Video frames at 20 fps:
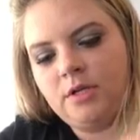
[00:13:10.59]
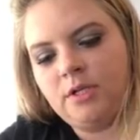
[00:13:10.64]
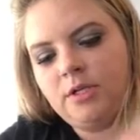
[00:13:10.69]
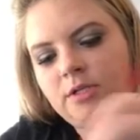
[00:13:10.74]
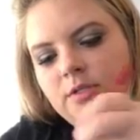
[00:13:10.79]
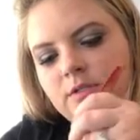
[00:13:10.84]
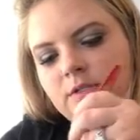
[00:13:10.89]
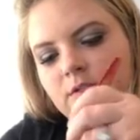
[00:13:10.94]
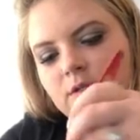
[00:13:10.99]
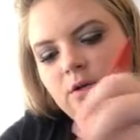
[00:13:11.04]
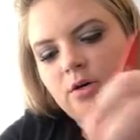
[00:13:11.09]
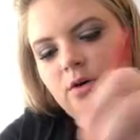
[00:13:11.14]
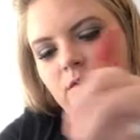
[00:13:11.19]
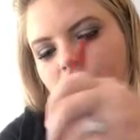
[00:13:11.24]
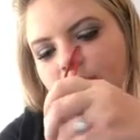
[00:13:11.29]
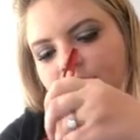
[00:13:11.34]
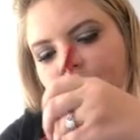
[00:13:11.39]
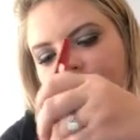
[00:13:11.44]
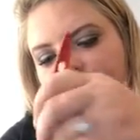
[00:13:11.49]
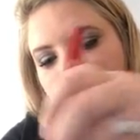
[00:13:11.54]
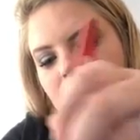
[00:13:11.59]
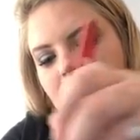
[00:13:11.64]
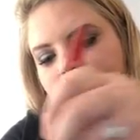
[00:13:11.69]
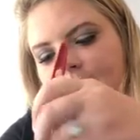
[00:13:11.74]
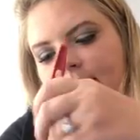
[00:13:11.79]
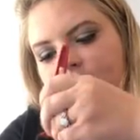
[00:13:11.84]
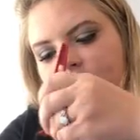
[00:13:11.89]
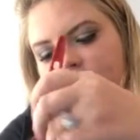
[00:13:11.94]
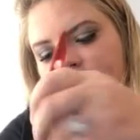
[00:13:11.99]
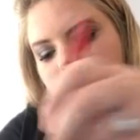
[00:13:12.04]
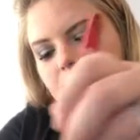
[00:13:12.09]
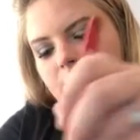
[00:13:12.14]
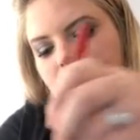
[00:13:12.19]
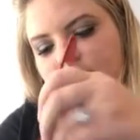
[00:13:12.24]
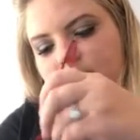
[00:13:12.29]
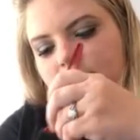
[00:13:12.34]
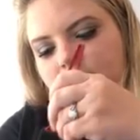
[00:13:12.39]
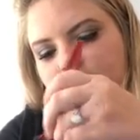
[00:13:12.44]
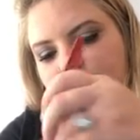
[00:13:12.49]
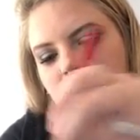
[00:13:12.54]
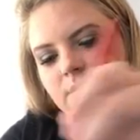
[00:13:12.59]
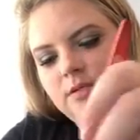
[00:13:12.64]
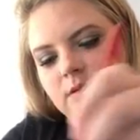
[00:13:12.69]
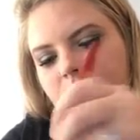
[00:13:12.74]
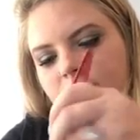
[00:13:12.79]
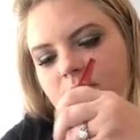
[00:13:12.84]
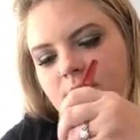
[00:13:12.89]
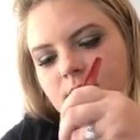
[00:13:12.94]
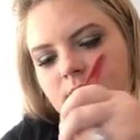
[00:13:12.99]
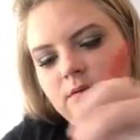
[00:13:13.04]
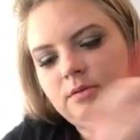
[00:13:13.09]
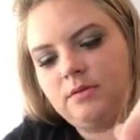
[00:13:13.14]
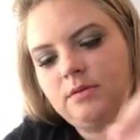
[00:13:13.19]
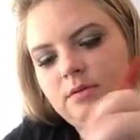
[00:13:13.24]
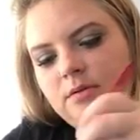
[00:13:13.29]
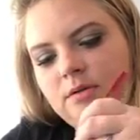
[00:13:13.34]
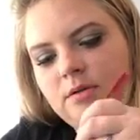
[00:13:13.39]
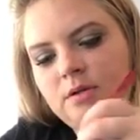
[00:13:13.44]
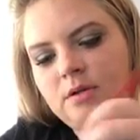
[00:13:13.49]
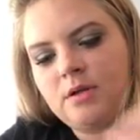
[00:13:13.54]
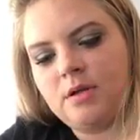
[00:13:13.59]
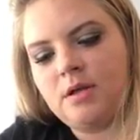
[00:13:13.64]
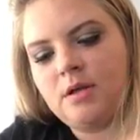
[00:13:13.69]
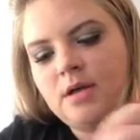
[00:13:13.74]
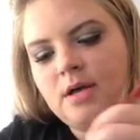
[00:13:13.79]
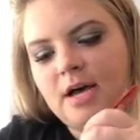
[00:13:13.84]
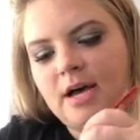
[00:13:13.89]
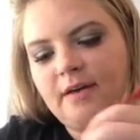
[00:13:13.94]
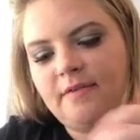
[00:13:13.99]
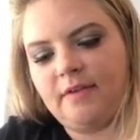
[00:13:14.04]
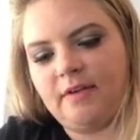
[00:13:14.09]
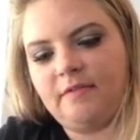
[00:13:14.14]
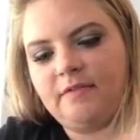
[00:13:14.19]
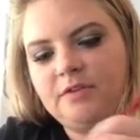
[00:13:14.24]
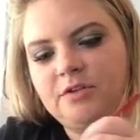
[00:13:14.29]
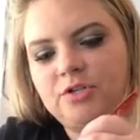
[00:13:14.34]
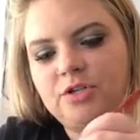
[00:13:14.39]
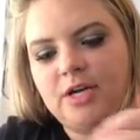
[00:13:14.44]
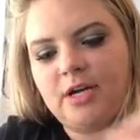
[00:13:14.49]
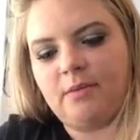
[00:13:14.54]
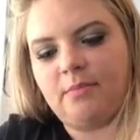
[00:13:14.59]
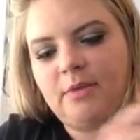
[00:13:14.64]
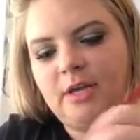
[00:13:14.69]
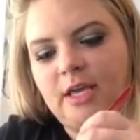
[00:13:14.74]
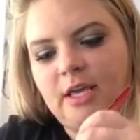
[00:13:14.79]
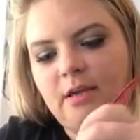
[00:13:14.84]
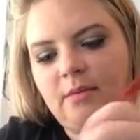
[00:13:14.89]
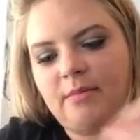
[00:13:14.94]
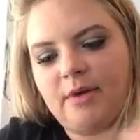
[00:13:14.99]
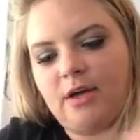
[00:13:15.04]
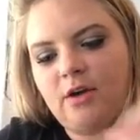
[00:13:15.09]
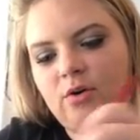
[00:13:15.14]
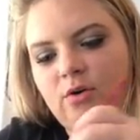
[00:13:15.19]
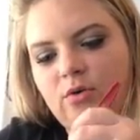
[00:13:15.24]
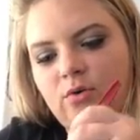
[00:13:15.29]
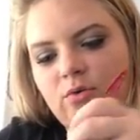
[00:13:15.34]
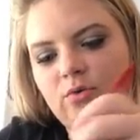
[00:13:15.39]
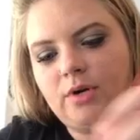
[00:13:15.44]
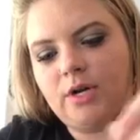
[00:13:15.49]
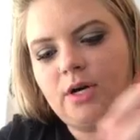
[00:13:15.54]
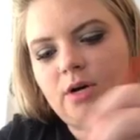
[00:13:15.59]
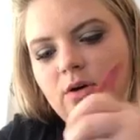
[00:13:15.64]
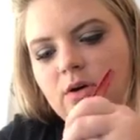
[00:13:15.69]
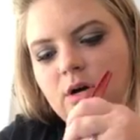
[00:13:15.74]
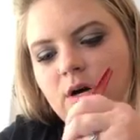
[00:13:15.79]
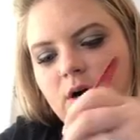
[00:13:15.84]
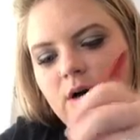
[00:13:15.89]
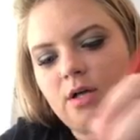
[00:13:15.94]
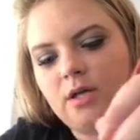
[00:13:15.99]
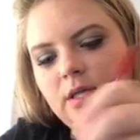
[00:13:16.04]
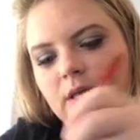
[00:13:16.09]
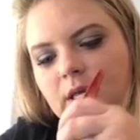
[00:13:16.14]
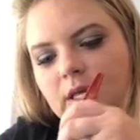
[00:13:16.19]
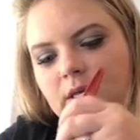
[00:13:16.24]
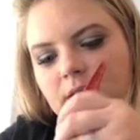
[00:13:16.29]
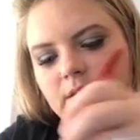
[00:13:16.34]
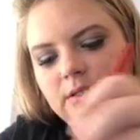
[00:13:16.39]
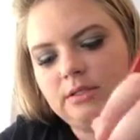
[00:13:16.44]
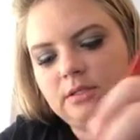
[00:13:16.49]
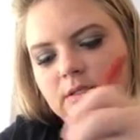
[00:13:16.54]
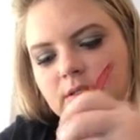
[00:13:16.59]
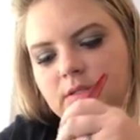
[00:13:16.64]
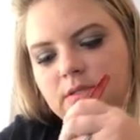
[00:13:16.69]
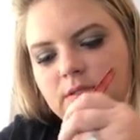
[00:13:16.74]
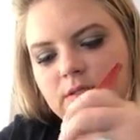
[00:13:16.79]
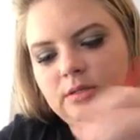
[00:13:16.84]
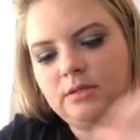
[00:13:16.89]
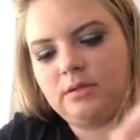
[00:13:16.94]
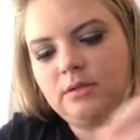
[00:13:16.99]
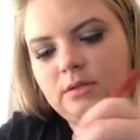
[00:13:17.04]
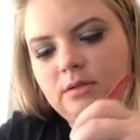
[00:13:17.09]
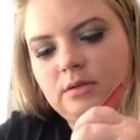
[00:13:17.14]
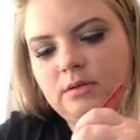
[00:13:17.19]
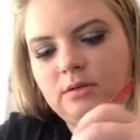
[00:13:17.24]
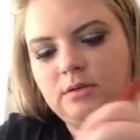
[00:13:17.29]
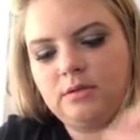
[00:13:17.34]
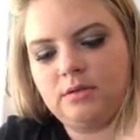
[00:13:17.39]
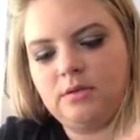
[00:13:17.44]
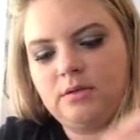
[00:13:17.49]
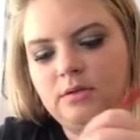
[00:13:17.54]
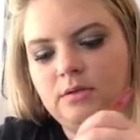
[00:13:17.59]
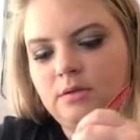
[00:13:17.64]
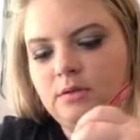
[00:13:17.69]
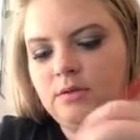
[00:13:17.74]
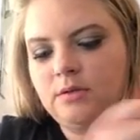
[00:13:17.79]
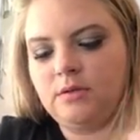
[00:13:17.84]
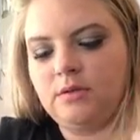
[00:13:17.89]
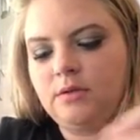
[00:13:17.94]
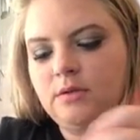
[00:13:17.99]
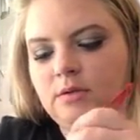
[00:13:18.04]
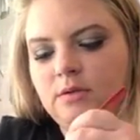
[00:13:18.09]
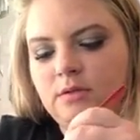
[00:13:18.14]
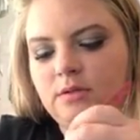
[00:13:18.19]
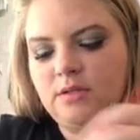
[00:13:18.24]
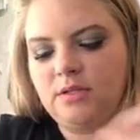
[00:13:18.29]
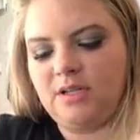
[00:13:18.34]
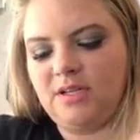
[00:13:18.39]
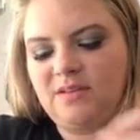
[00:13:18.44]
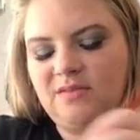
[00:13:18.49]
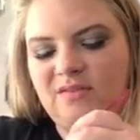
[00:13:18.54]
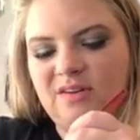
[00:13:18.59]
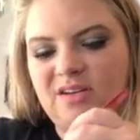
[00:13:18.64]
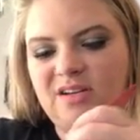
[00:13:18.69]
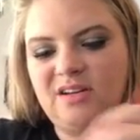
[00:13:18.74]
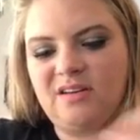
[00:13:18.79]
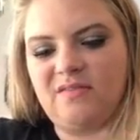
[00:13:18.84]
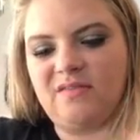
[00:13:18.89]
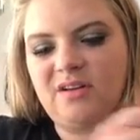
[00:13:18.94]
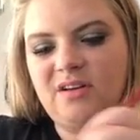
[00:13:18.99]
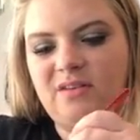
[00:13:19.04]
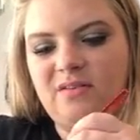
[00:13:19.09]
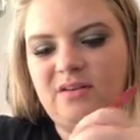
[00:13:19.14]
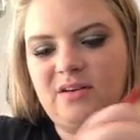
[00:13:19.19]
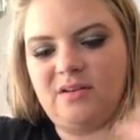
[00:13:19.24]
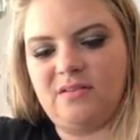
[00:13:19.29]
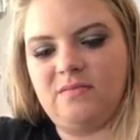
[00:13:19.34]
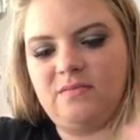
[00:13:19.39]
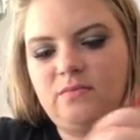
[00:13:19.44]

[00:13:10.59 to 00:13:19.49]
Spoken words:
So they last. I've even tried making my own alcohol inks. They didn't work out very well.